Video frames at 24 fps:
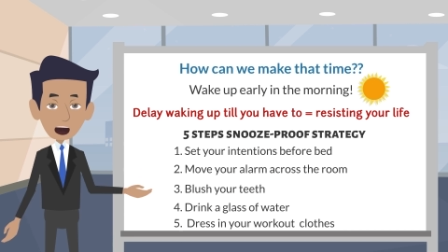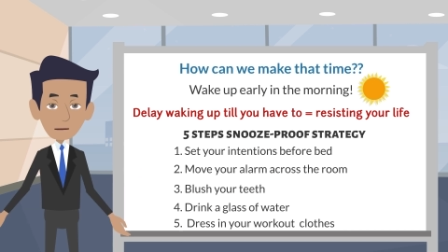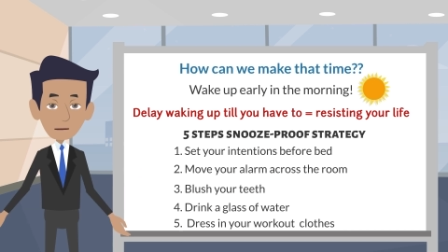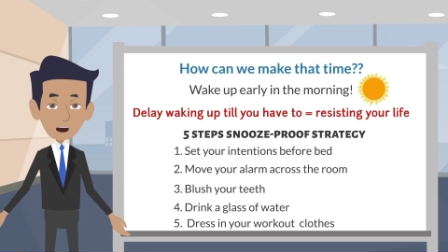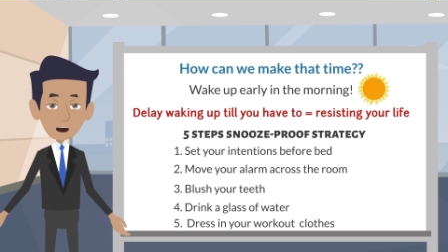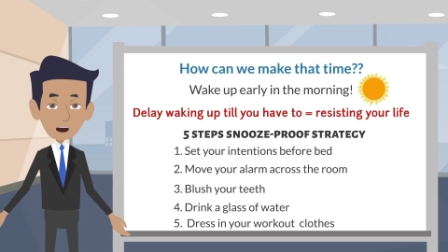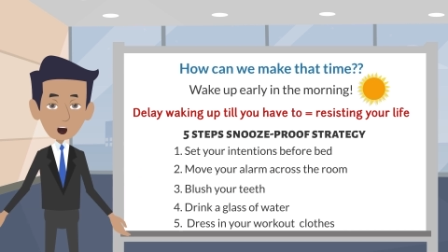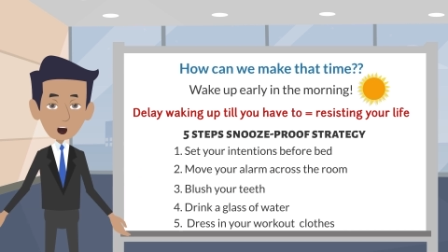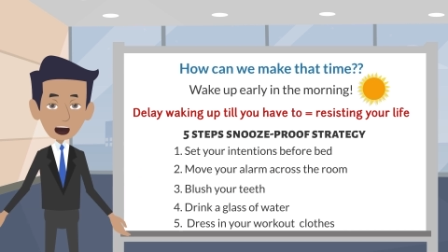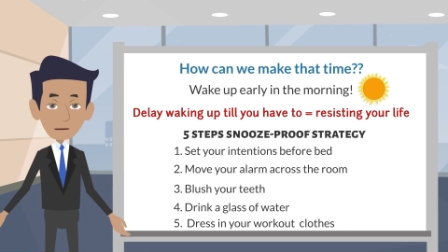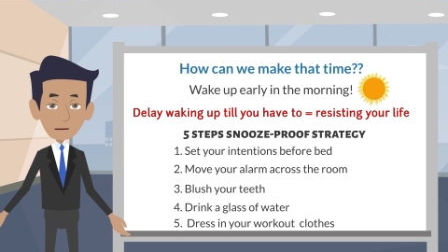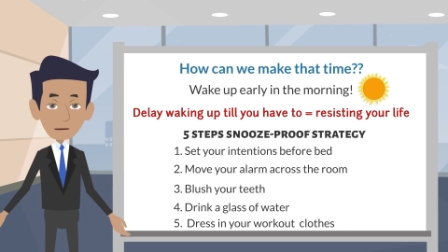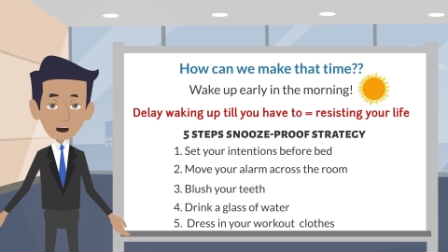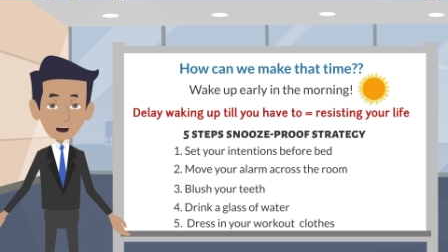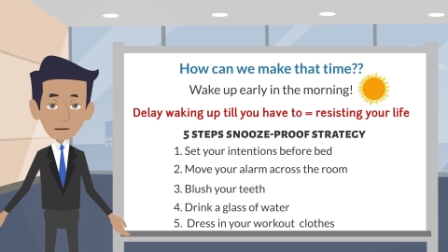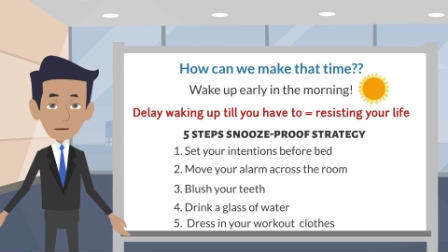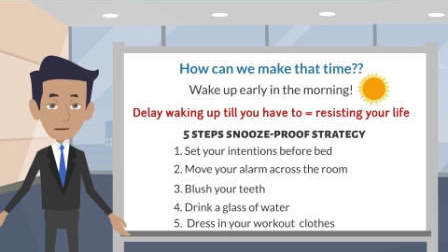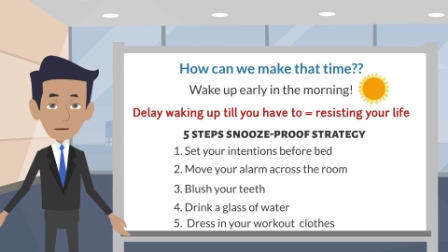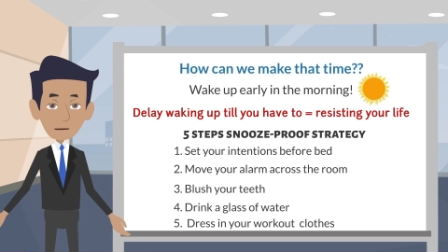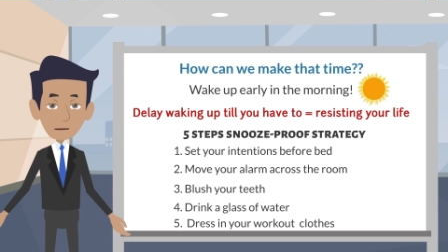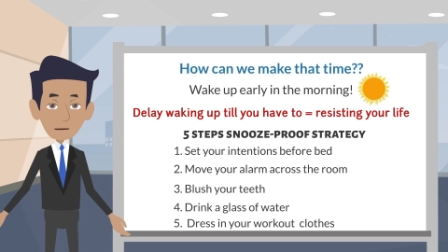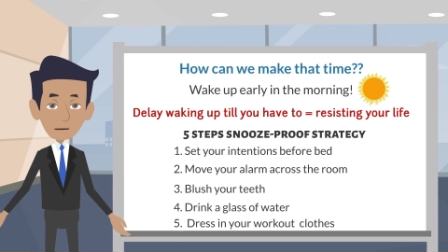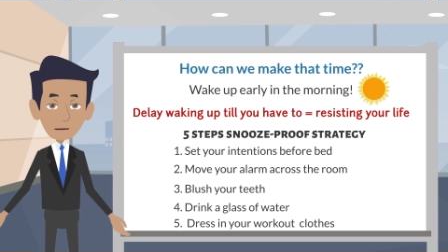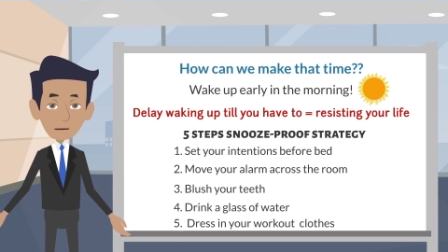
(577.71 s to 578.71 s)
Morning
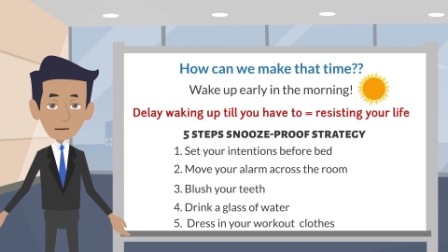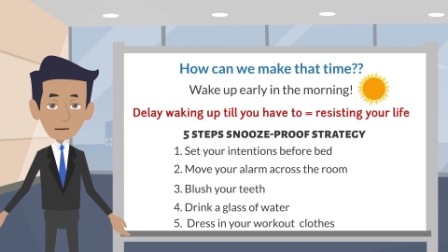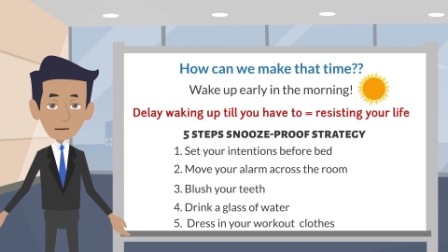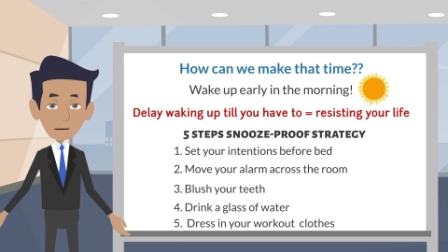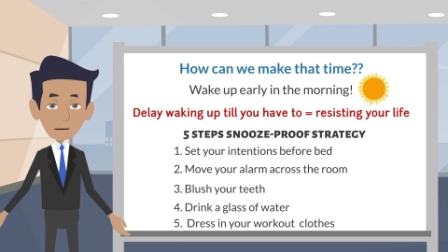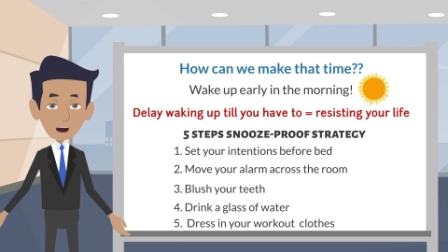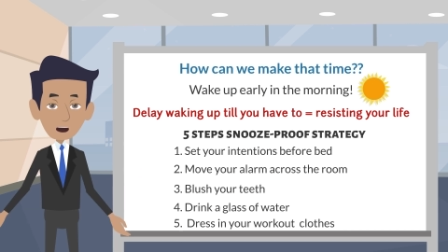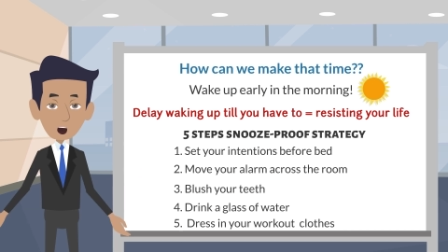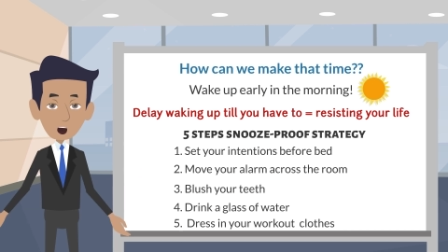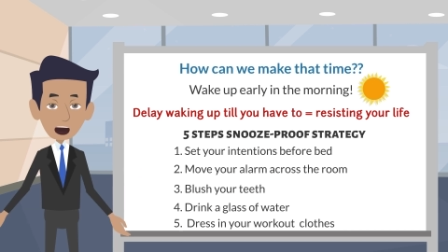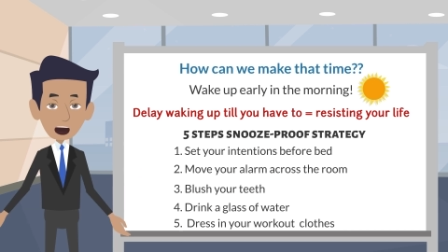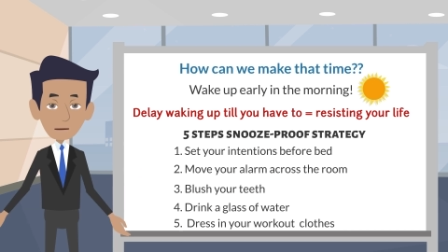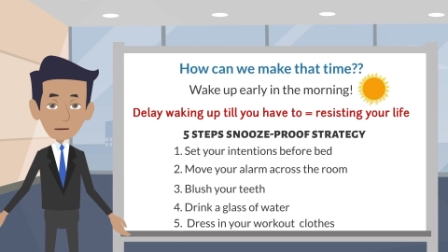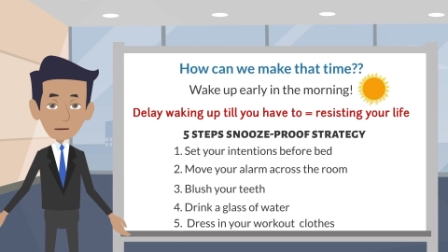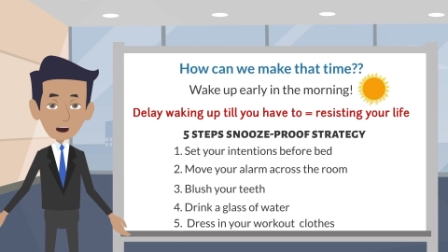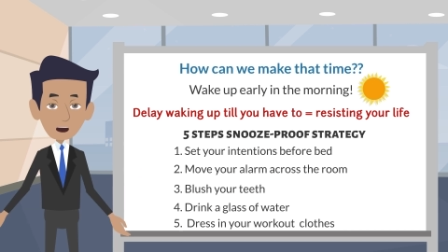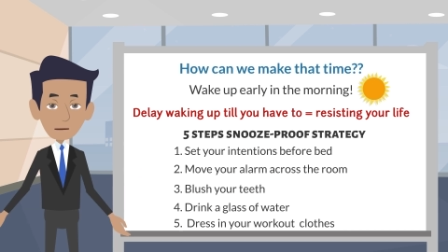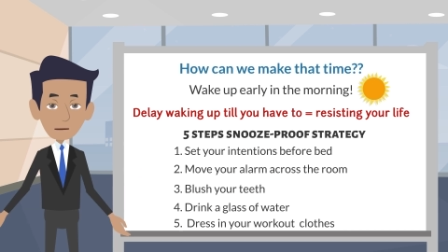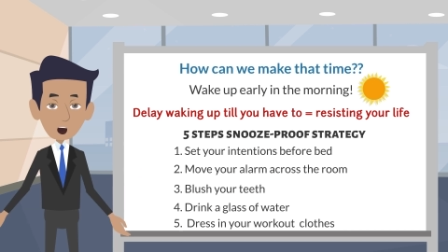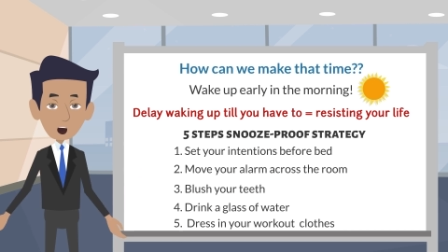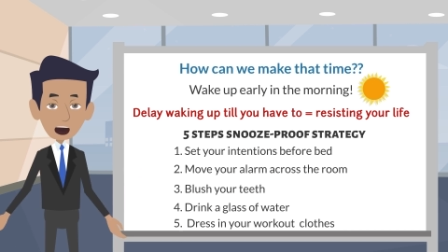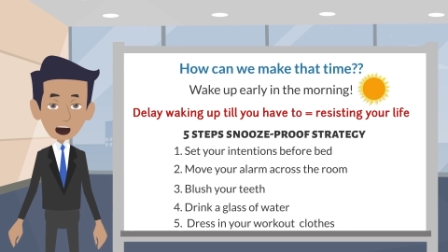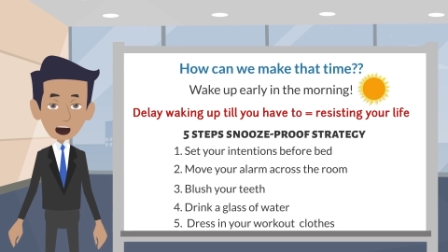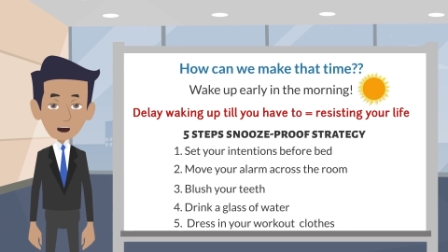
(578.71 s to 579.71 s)
exercise is
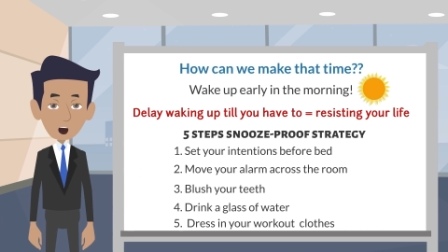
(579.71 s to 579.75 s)
crucial